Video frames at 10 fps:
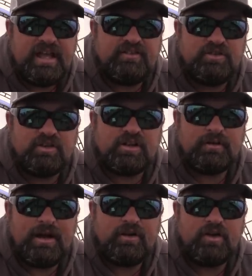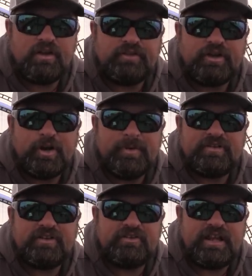as you look around a lot of the
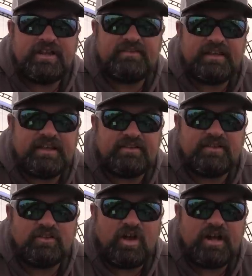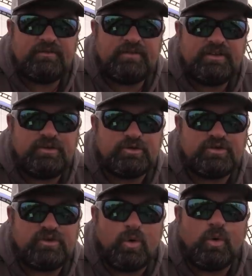tournaments these days, it's a lot of
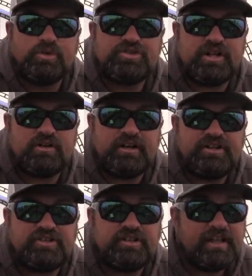usually the older generation.